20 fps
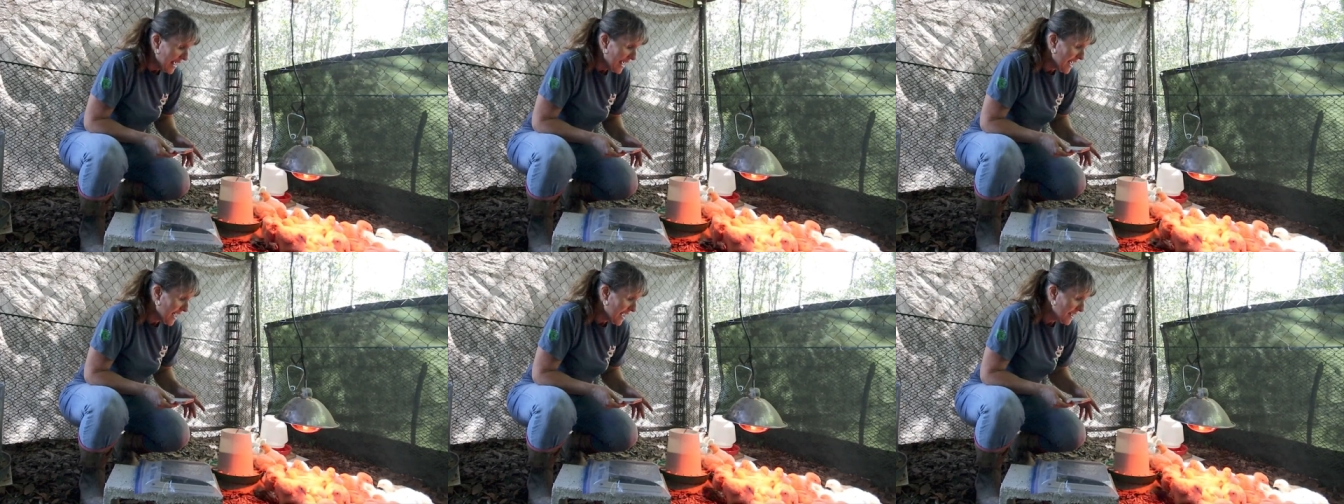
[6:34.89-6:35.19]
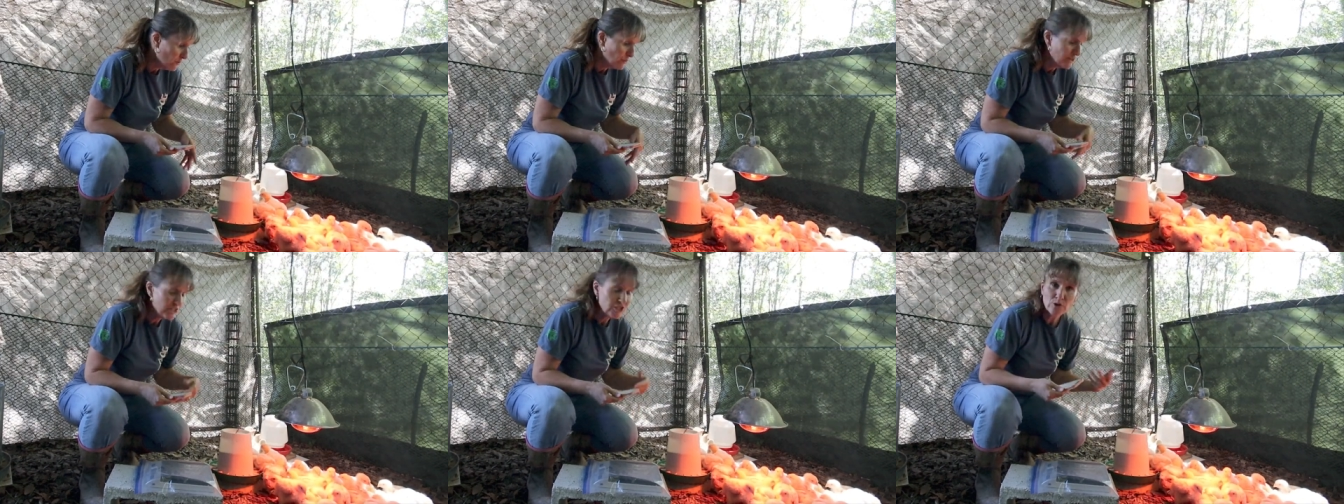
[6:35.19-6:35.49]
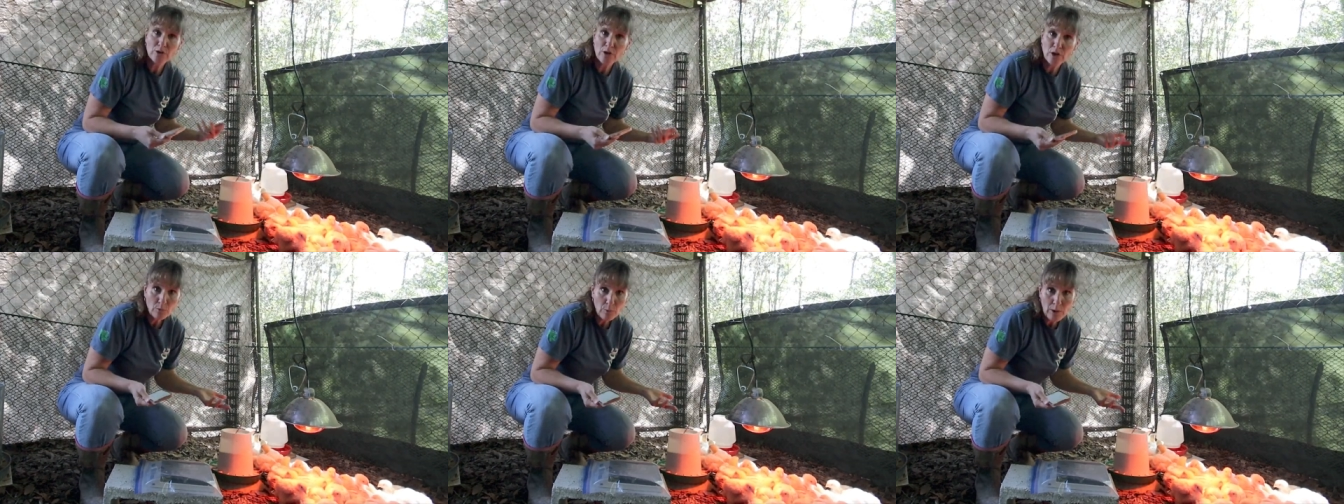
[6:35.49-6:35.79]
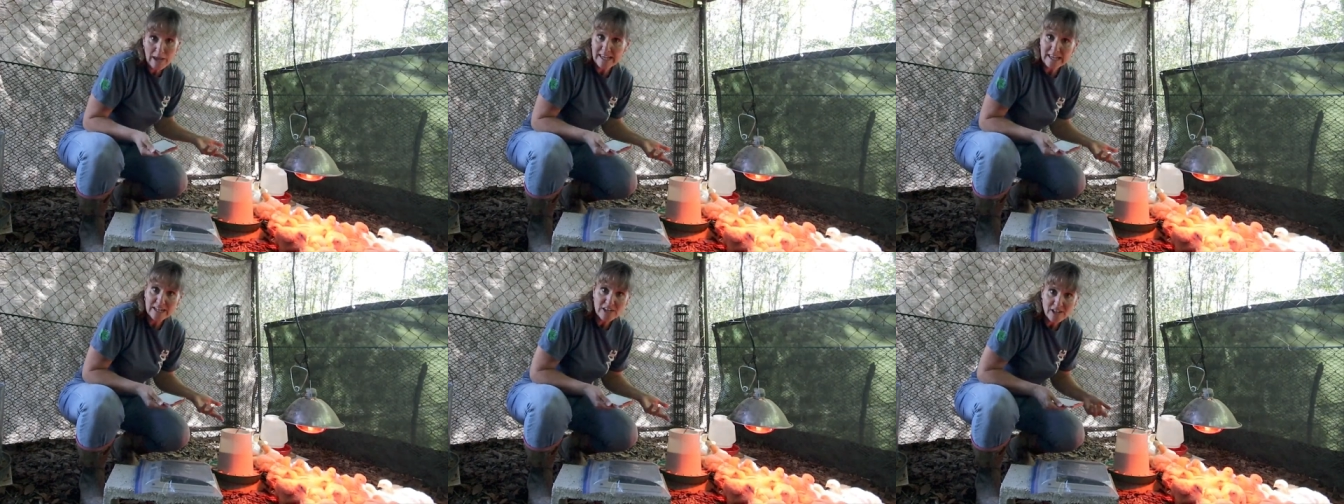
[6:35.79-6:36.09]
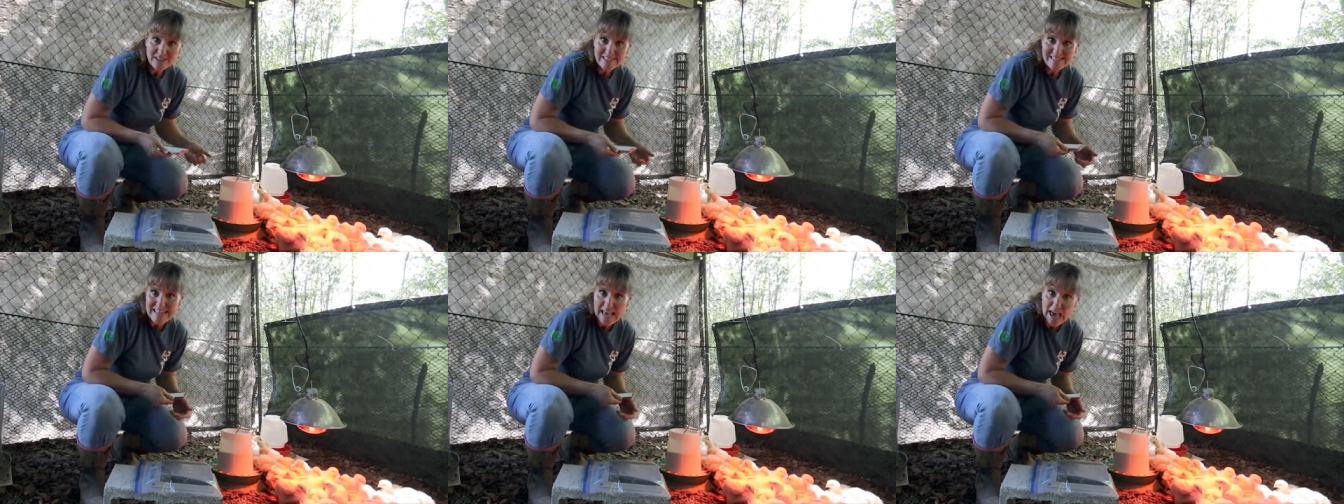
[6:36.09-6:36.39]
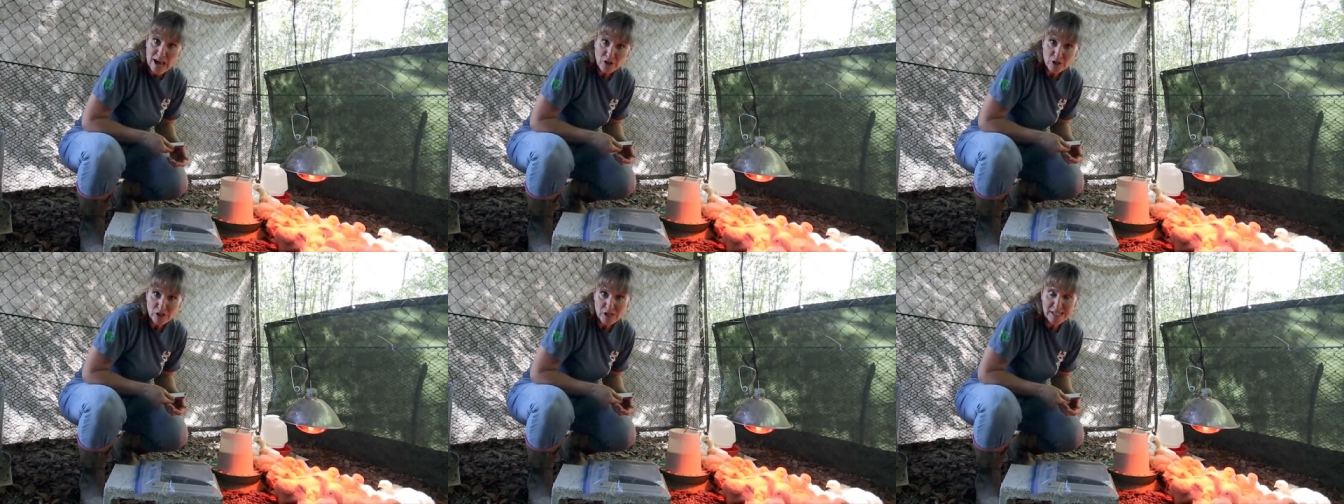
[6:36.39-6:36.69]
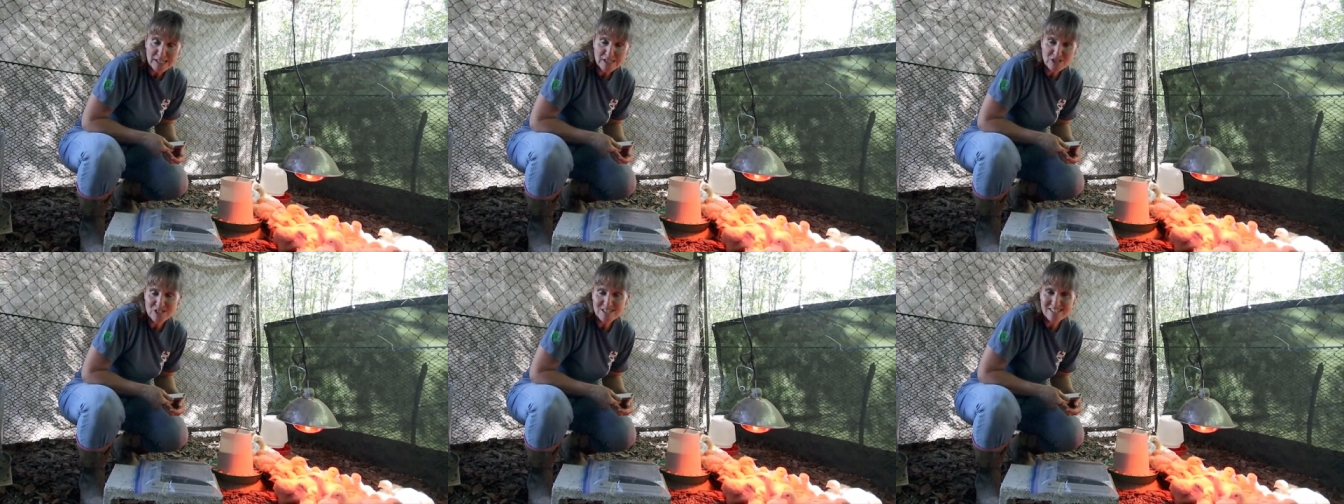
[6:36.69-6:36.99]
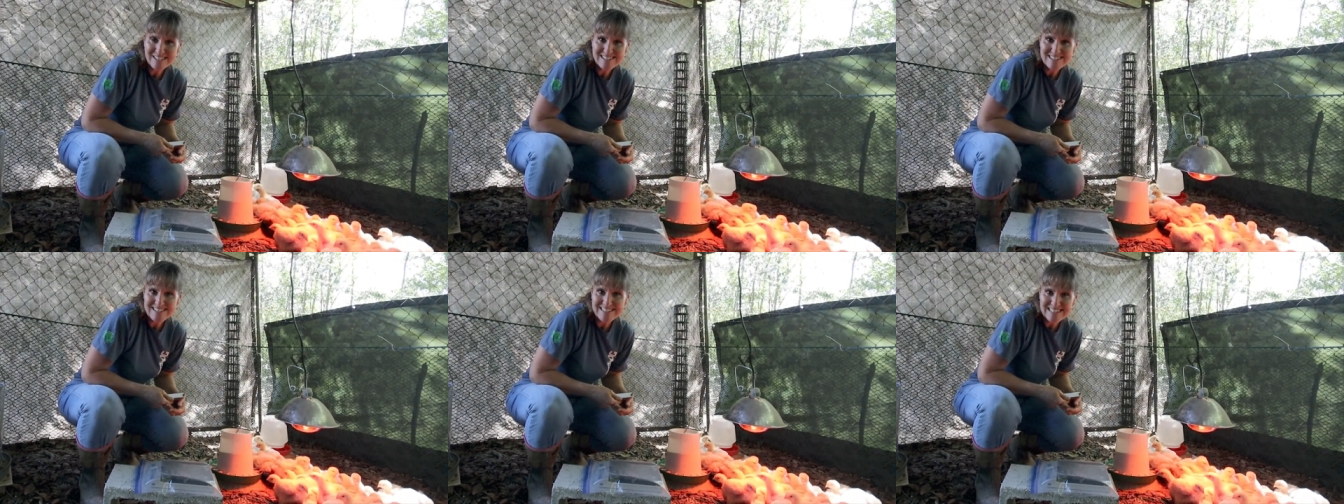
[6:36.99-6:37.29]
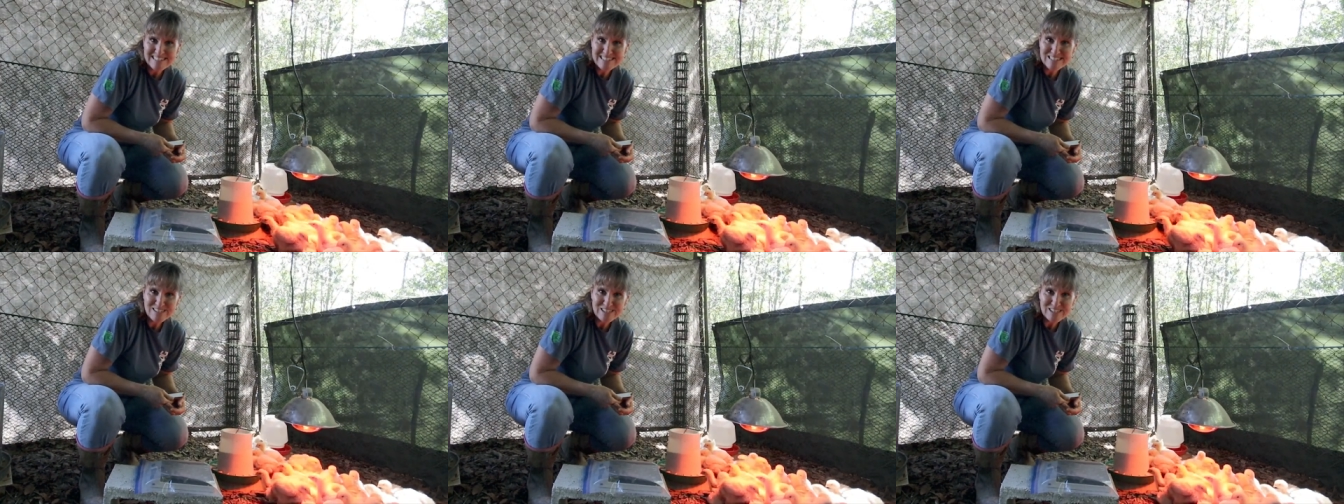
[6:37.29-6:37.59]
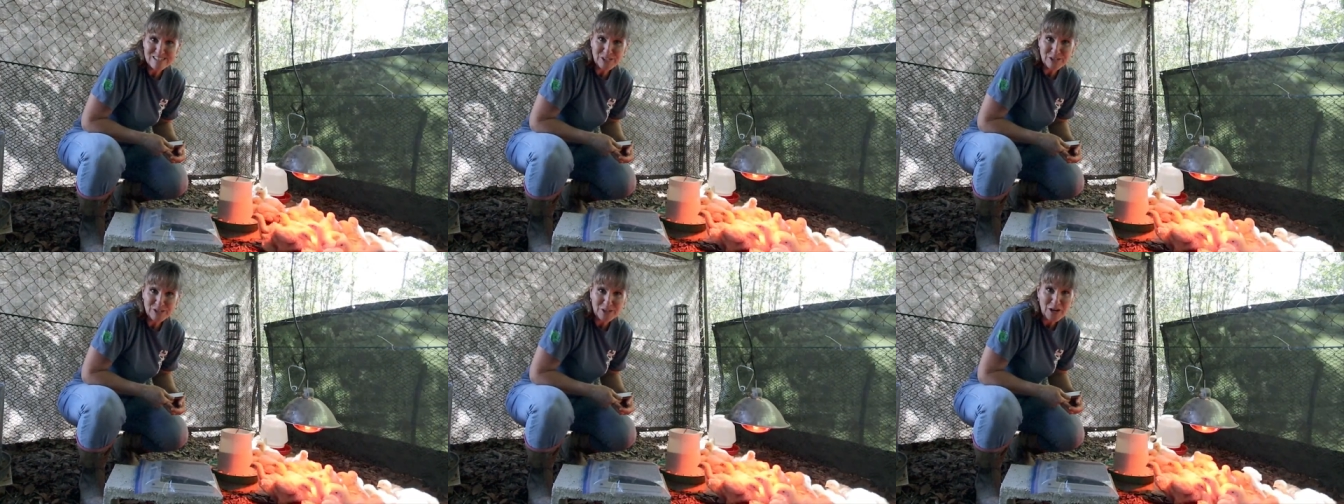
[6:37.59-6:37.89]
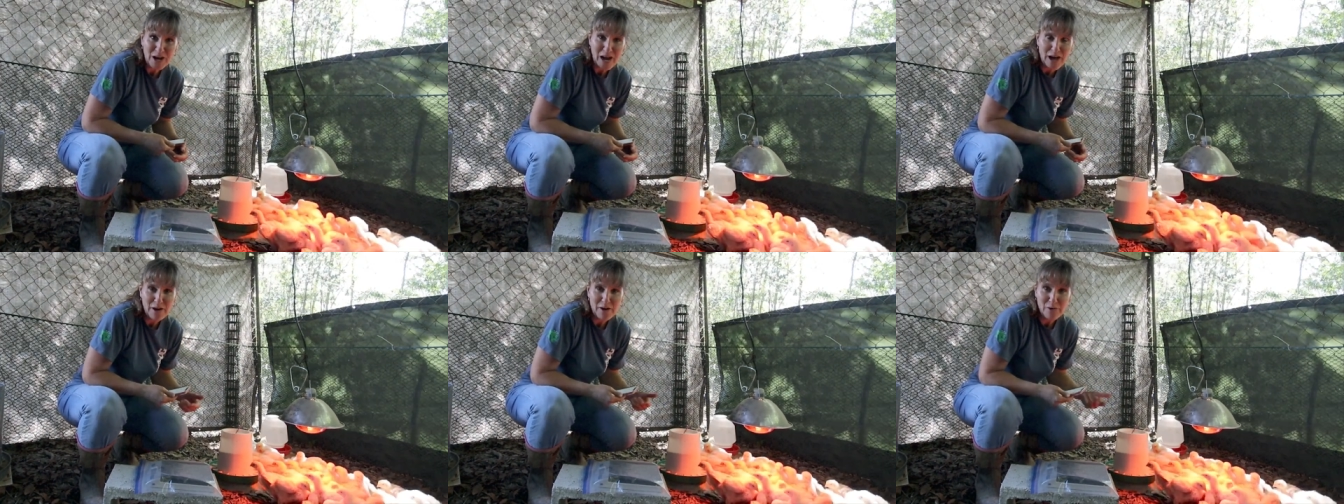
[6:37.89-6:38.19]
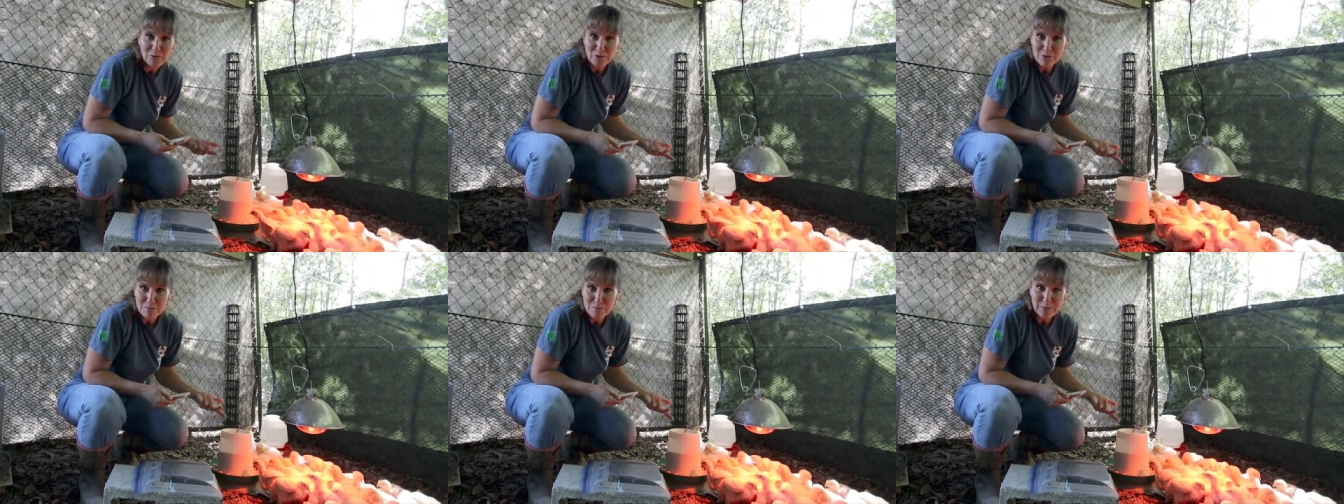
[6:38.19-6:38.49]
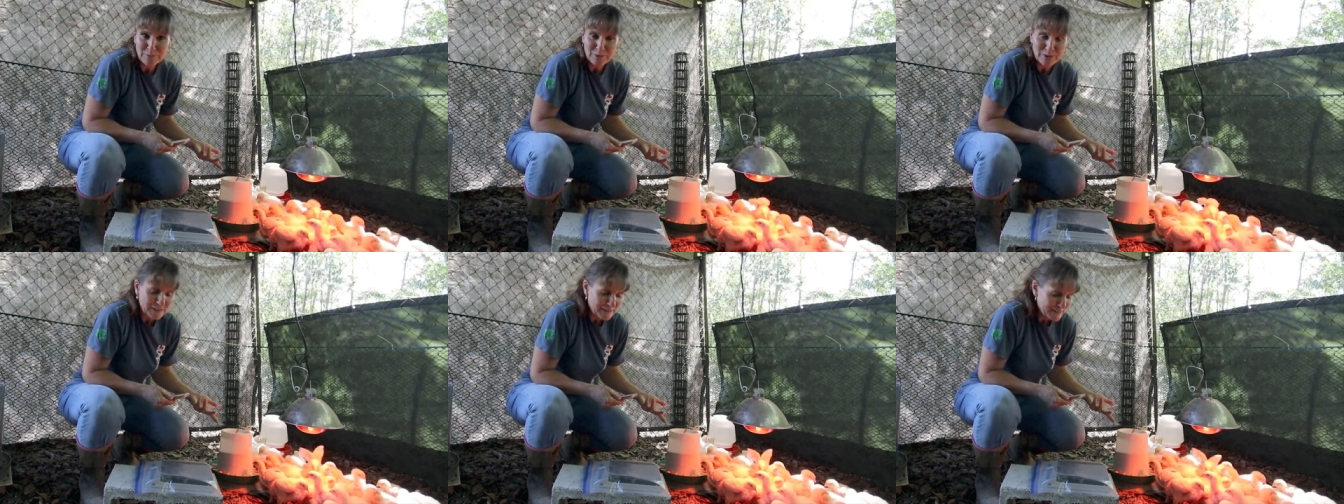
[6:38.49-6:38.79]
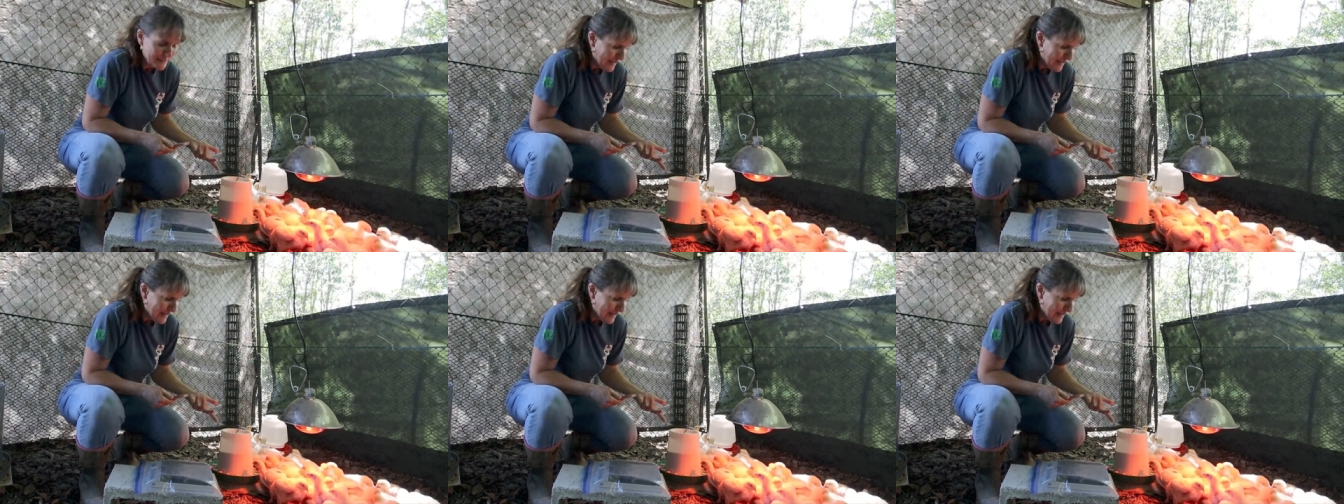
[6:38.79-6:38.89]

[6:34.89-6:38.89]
And we do the weigh in on Saturday just because it's easier uh, with my work